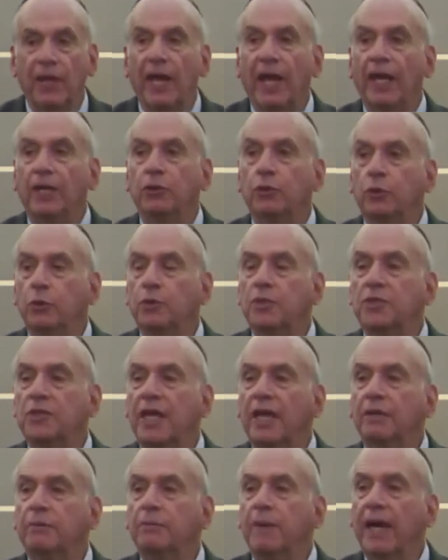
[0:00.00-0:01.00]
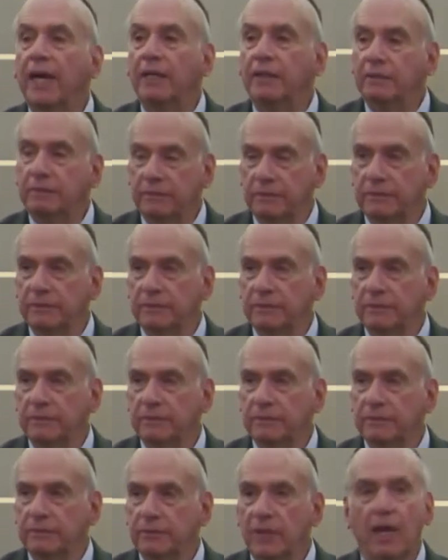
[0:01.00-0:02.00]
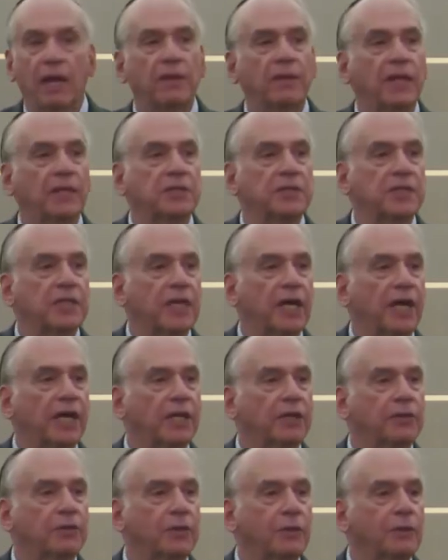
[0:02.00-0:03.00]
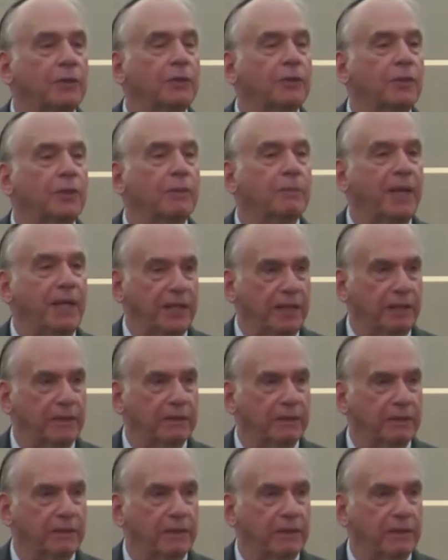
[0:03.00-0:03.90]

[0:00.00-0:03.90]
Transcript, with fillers: And who is that man? That's the Ayatollah Khomeini.